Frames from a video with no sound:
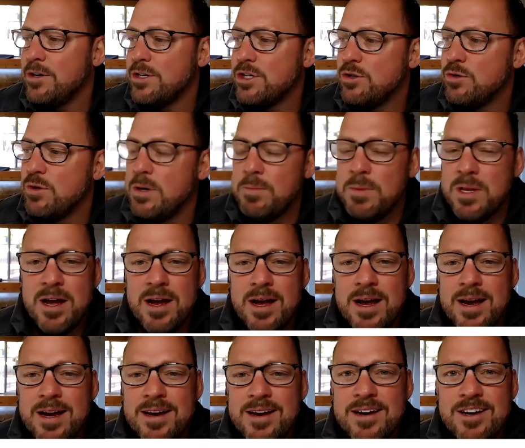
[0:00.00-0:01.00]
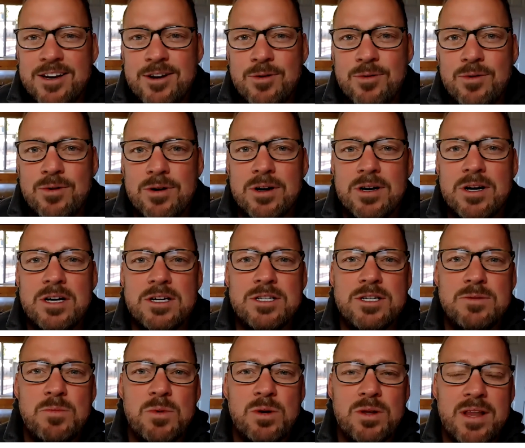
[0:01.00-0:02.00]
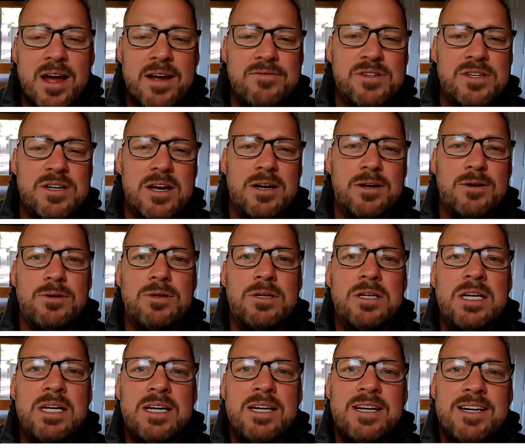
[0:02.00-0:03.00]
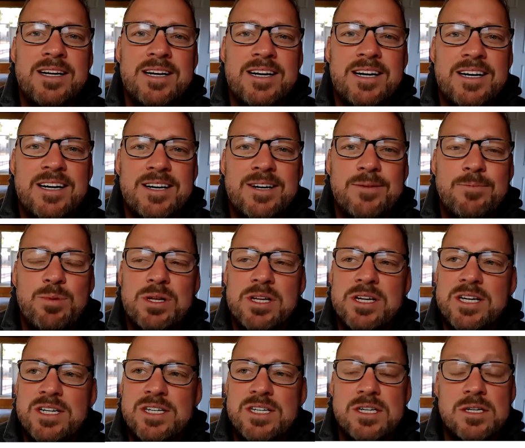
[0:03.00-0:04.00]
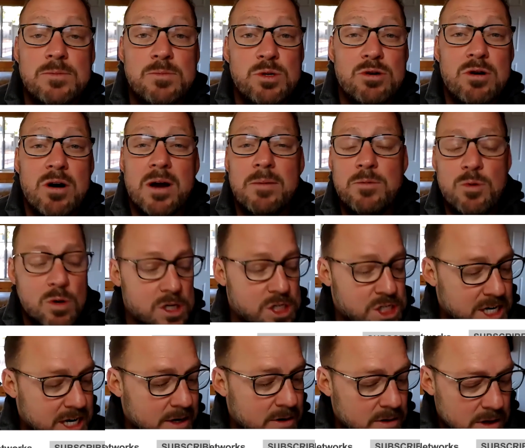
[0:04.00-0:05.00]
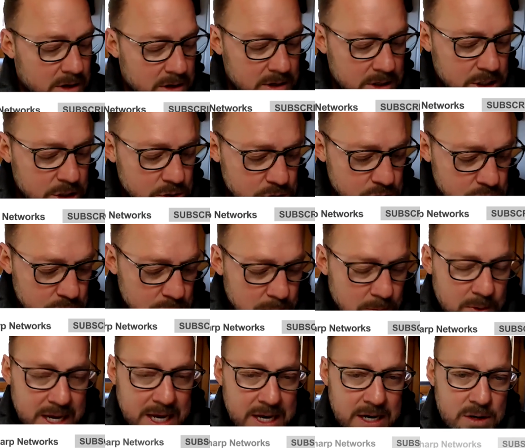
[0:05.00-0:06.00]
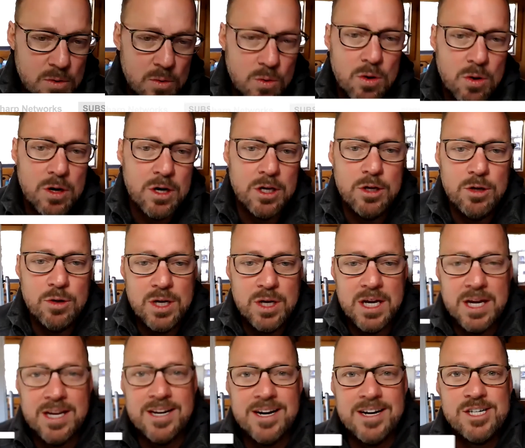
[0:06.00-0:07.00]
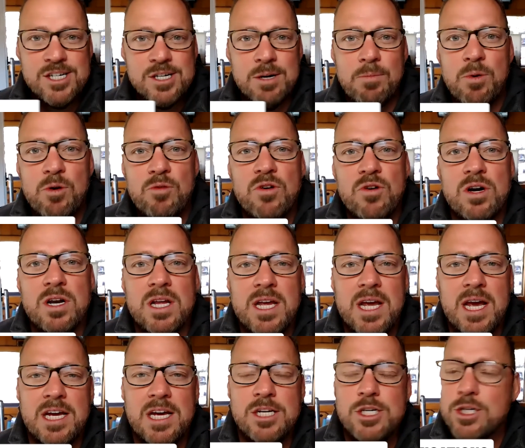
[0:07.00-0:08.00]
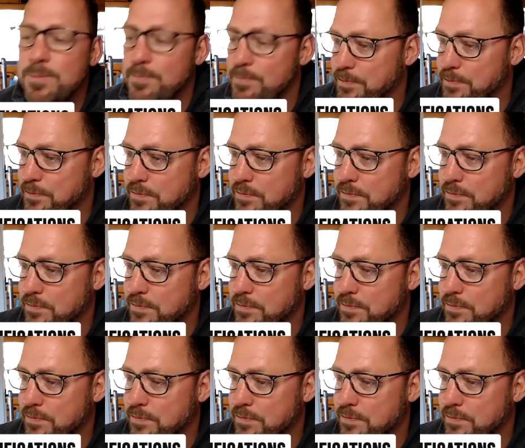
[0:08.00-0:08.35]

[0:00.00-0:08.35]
to streamline your customer lifecycle, please subscribe to our channel on YouTube, and or you can jump over and engage